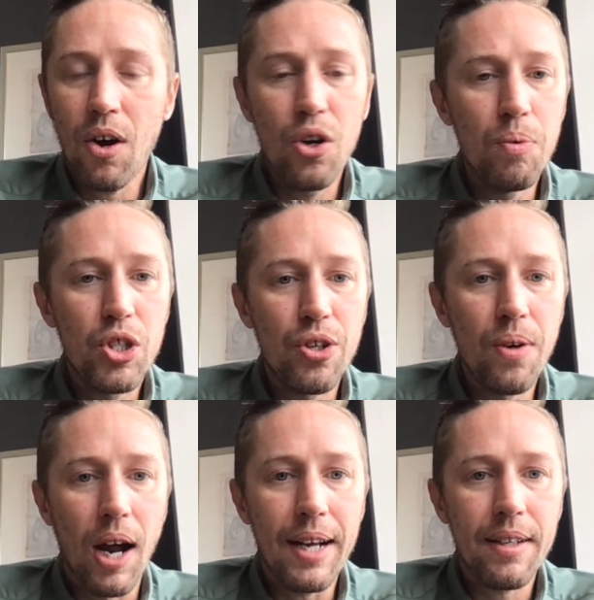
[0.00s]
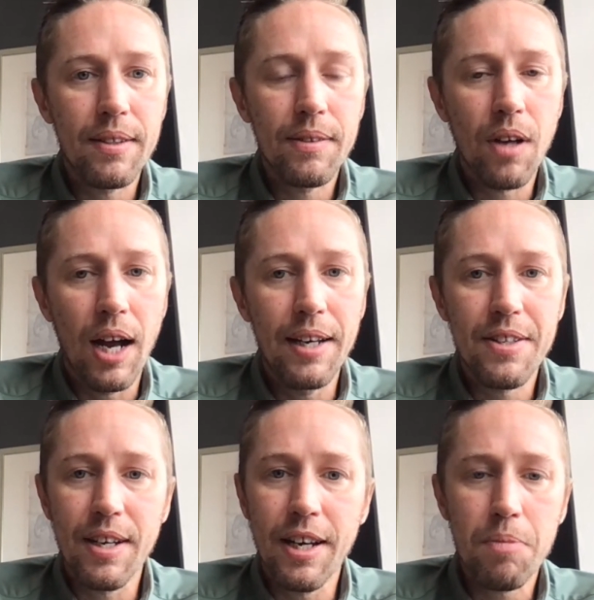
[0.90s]
who would you like? Like,
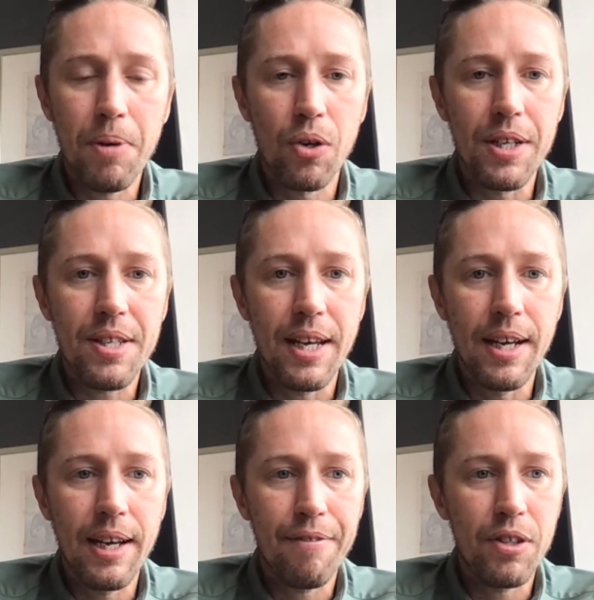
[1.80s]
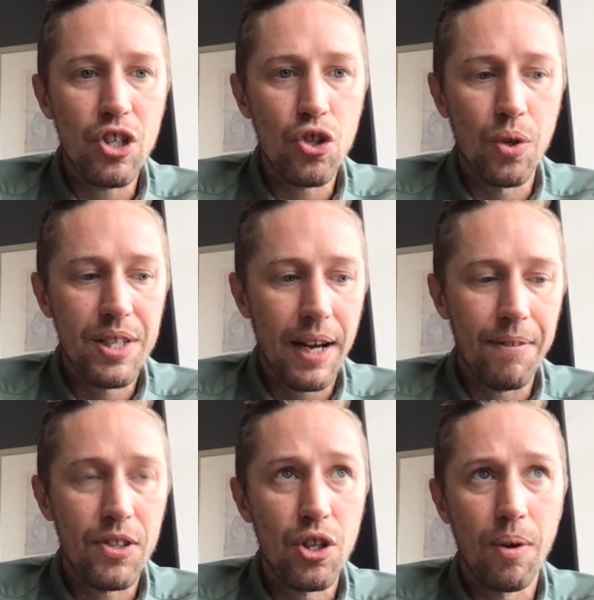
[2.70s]
listen, let's be honest here. If it's a choice out
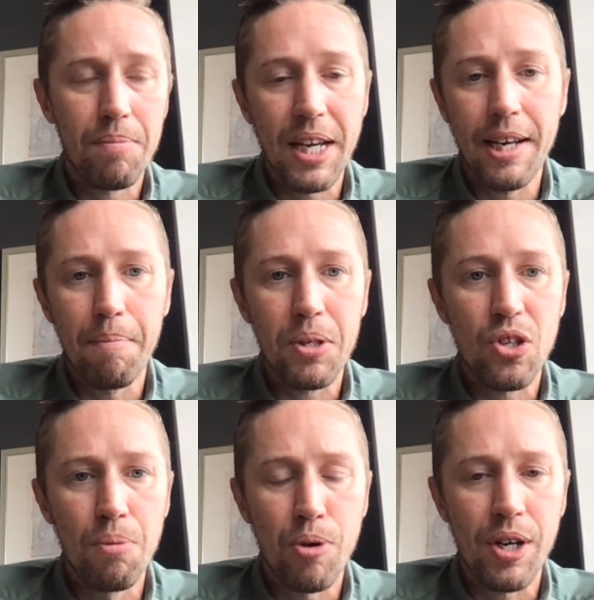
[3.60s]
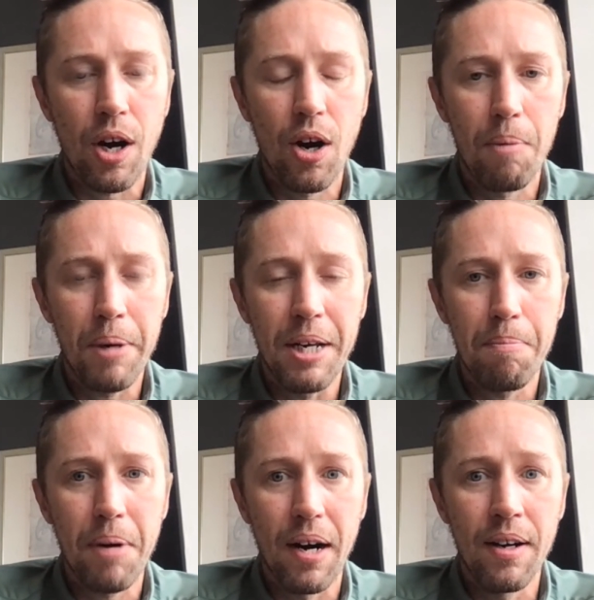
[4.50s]
of the two, I'm taking Basuma in a
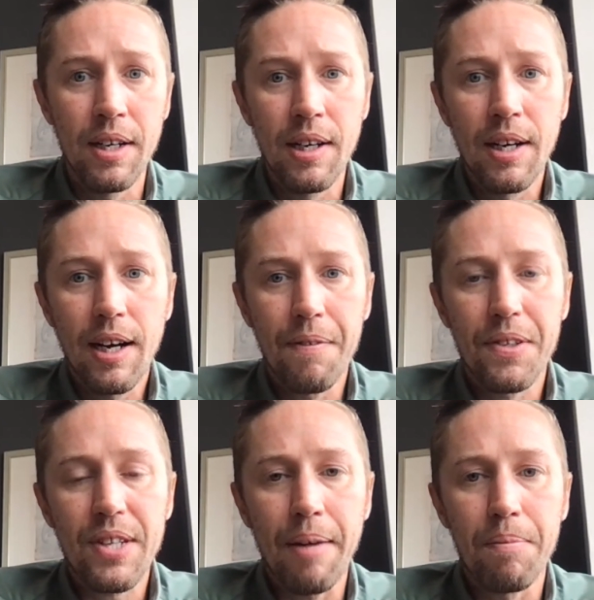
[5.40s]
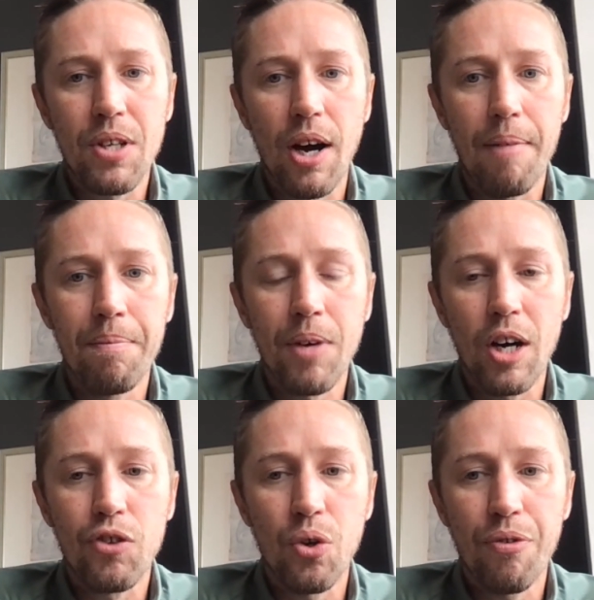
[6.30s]
heartbeat. But at the same time,
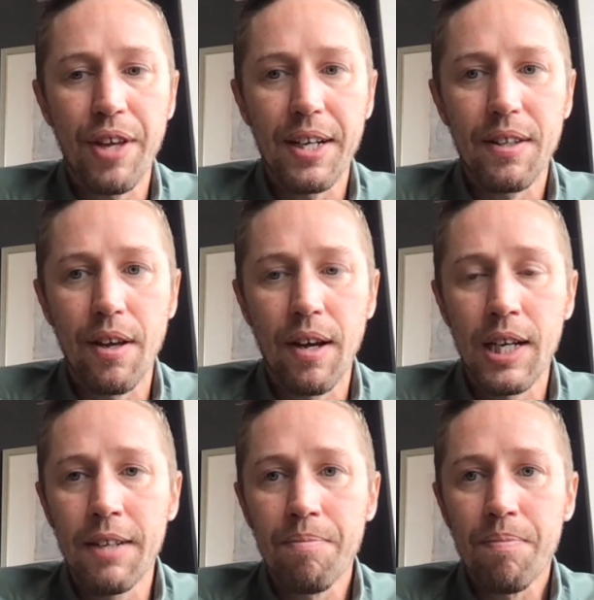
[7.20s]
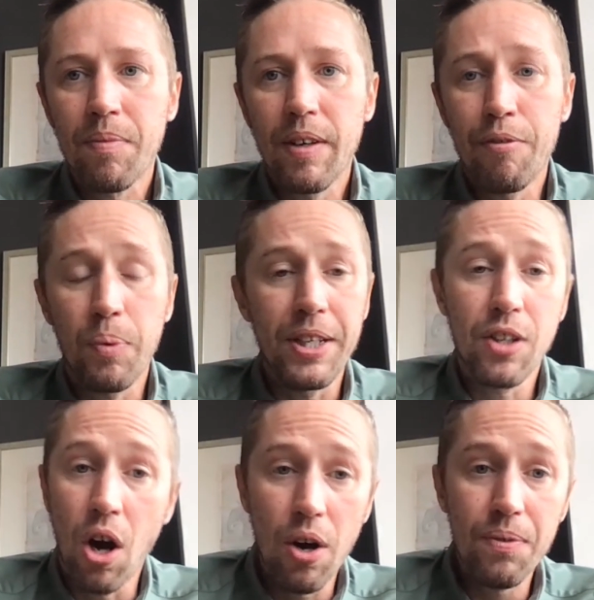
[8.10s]
I do think that if
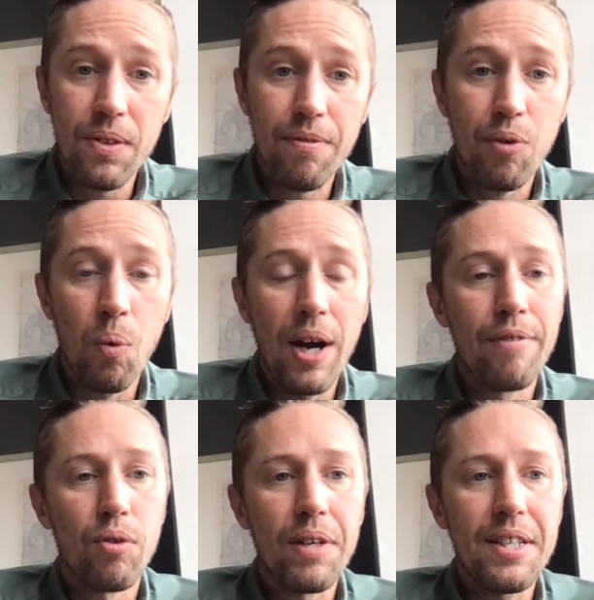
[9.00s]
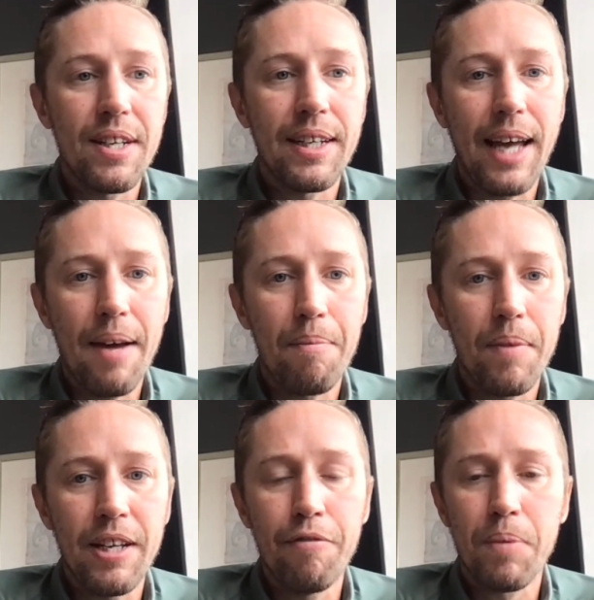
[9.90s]
we can't, for whatever reason, get
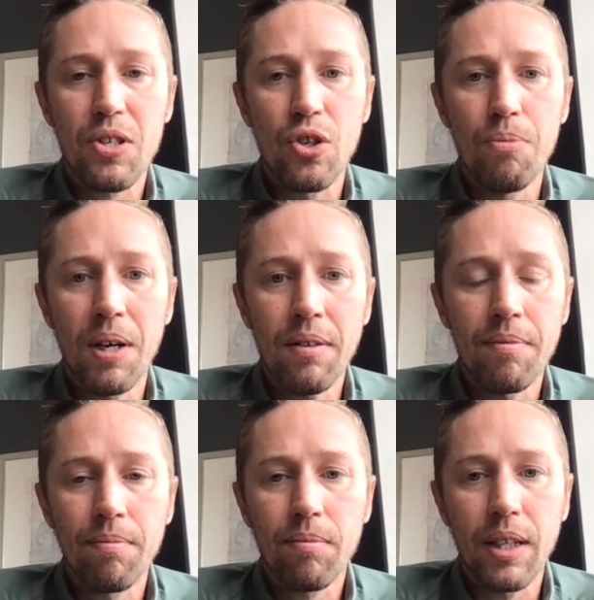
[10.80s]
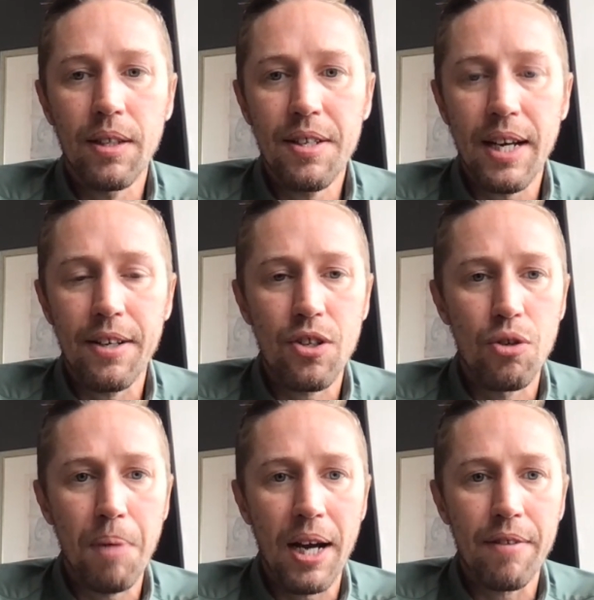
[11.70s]
Yves Basuma, then this ain't
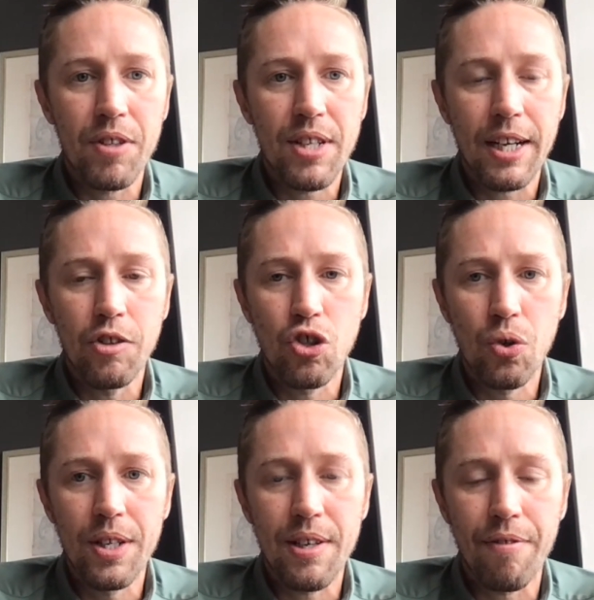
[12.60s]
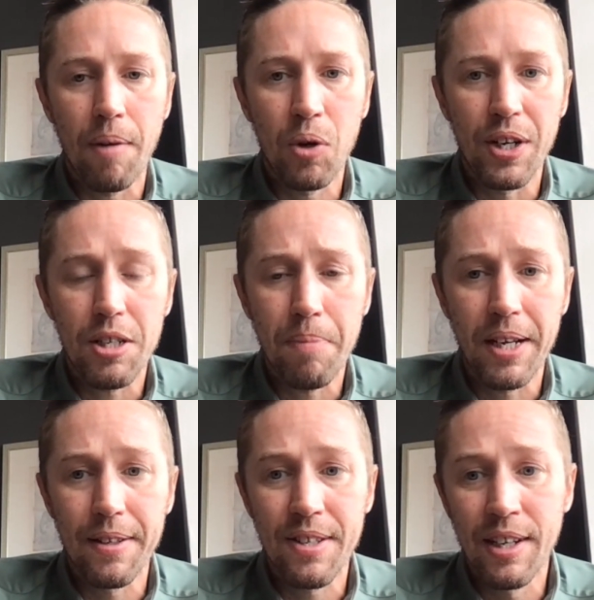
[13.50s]
too bad of a second choice, if I'm honest,
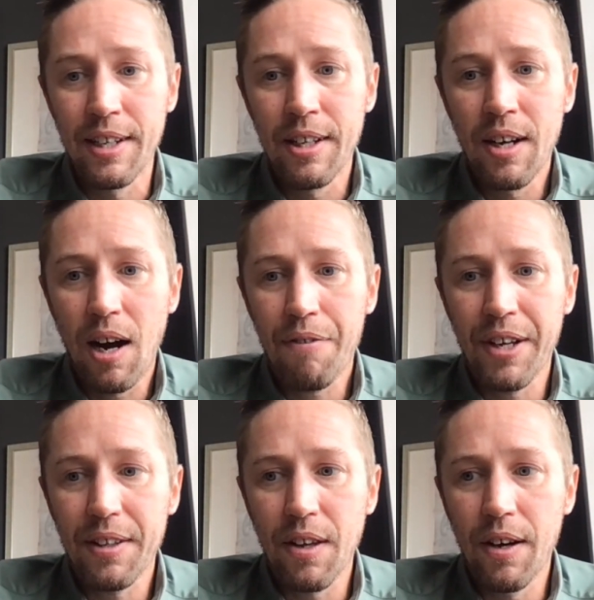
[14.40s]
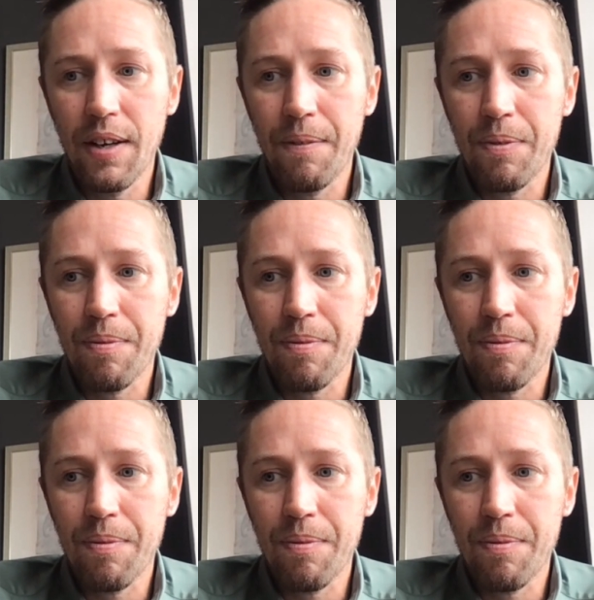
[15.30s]
because I think that